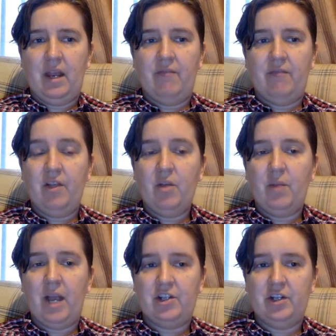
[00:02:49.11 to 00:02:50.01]
and fellow
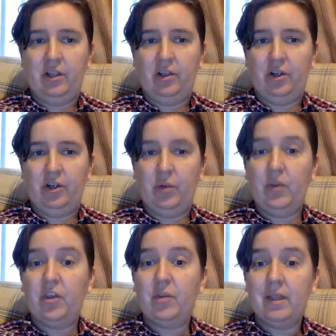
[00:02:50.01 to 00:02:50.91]
passionate learner
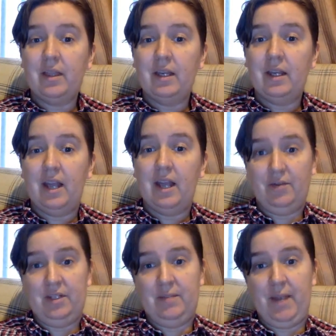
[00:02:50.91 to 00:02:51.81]
with humility and
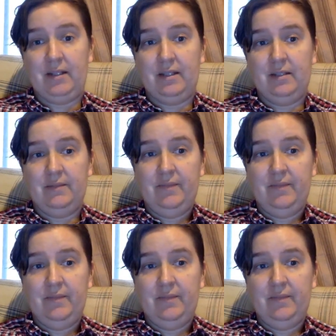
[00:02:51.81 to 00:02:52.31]
respect.